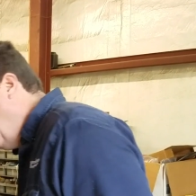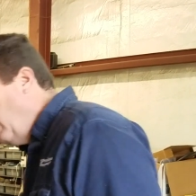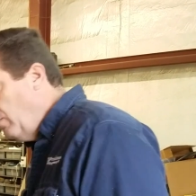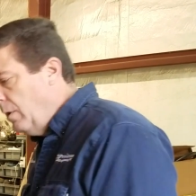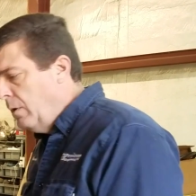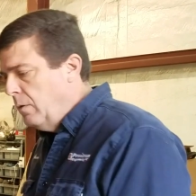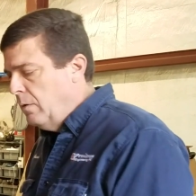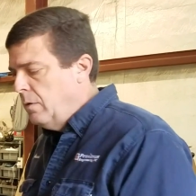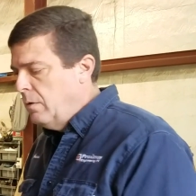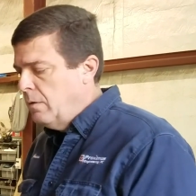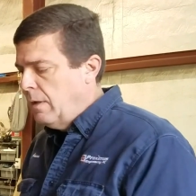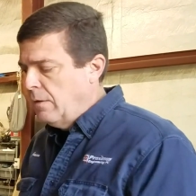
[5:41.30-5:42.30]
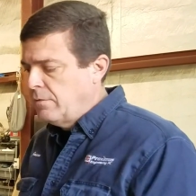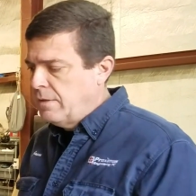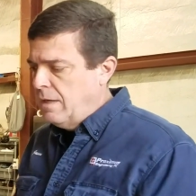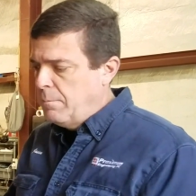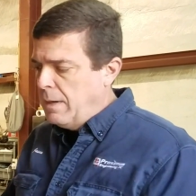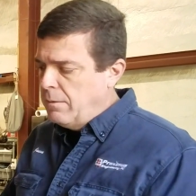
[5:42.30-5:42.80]
we will, I'll
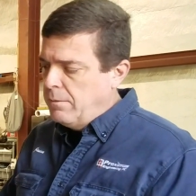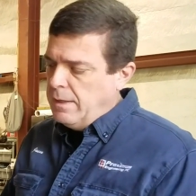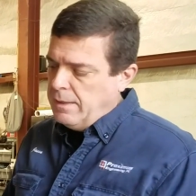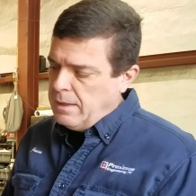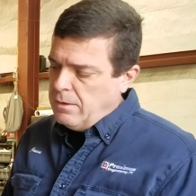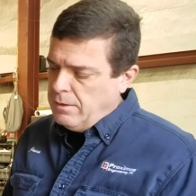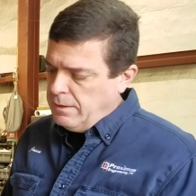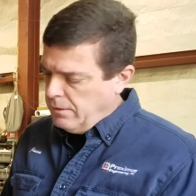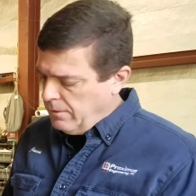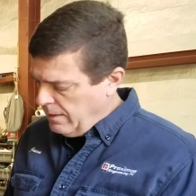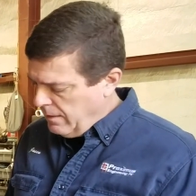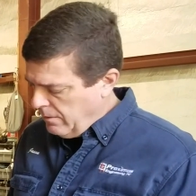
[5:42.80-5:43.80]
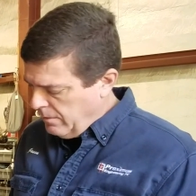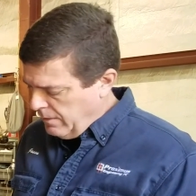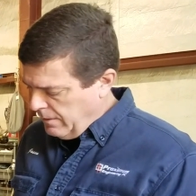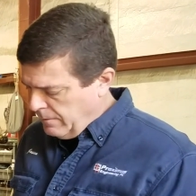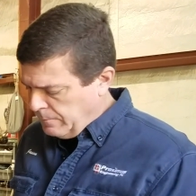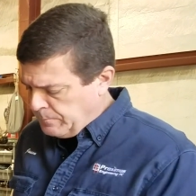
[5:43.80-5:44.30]
set my radiator in here now,
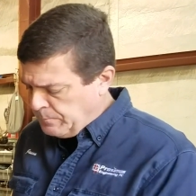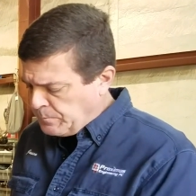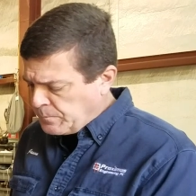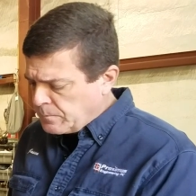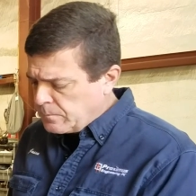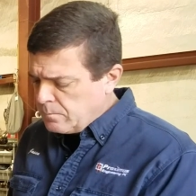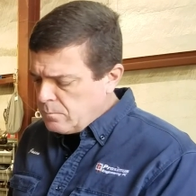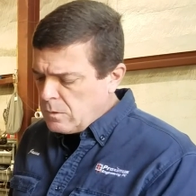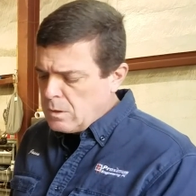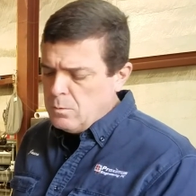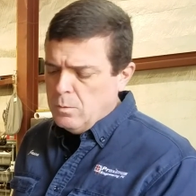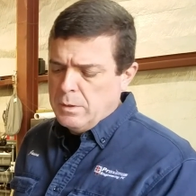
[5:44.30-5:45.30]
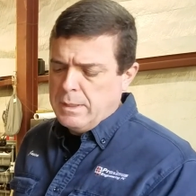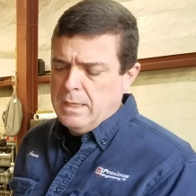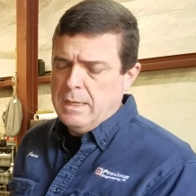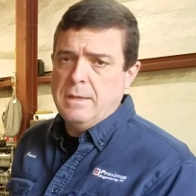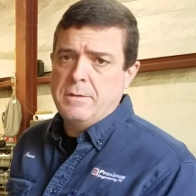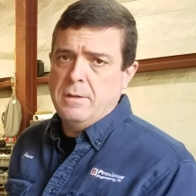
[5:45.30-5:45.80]
and we'll
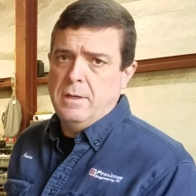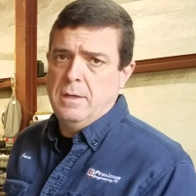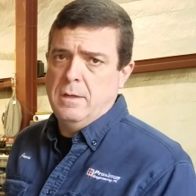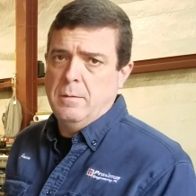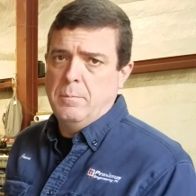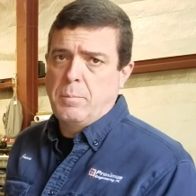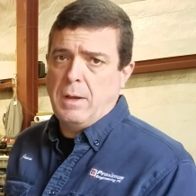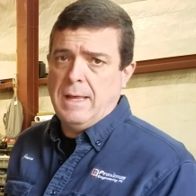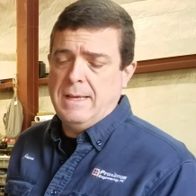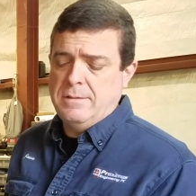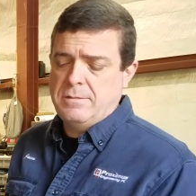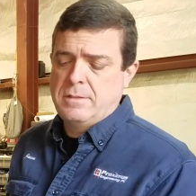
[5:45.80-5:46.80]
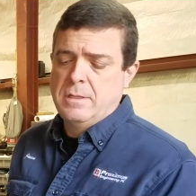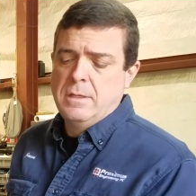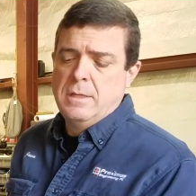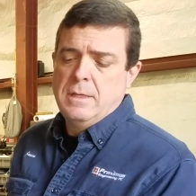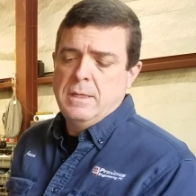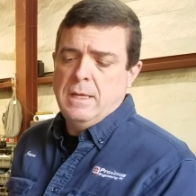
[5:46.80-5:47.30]
get it uh, placed
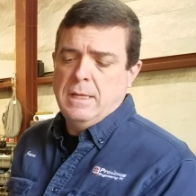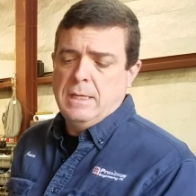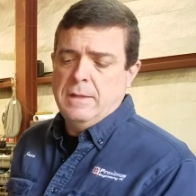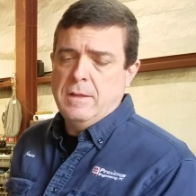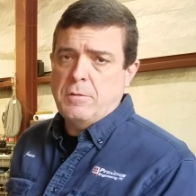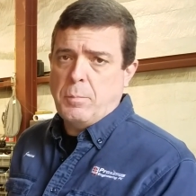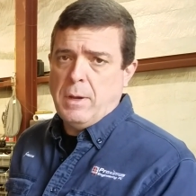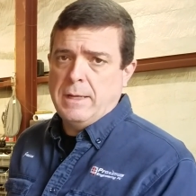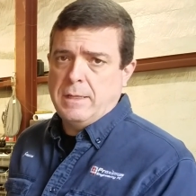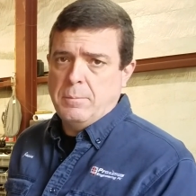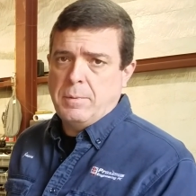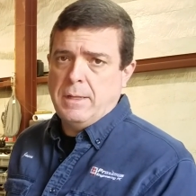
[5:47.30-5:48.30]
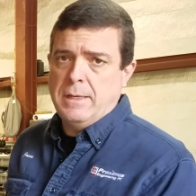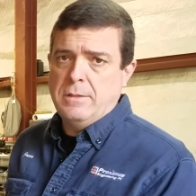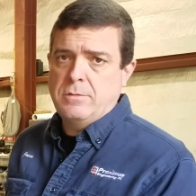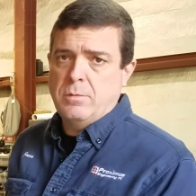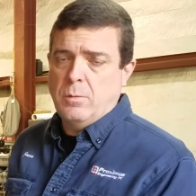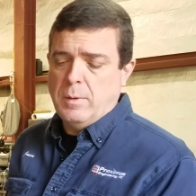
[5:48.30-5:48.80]
and get this bracket
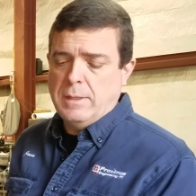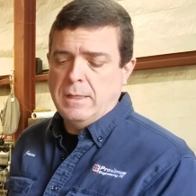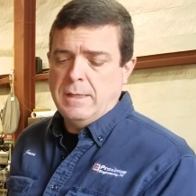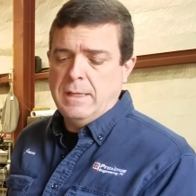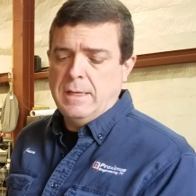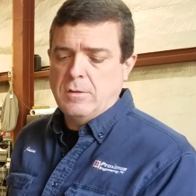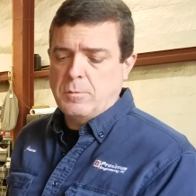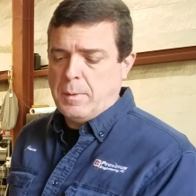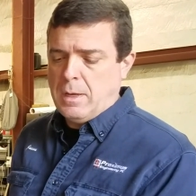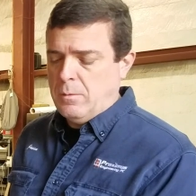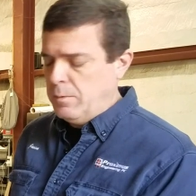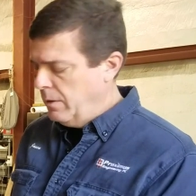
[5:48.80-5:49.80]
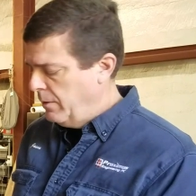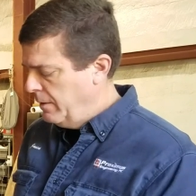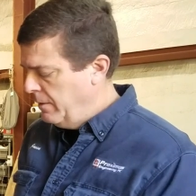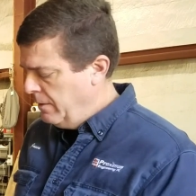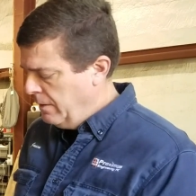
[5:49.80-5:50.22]
placed so we can get it spot welded.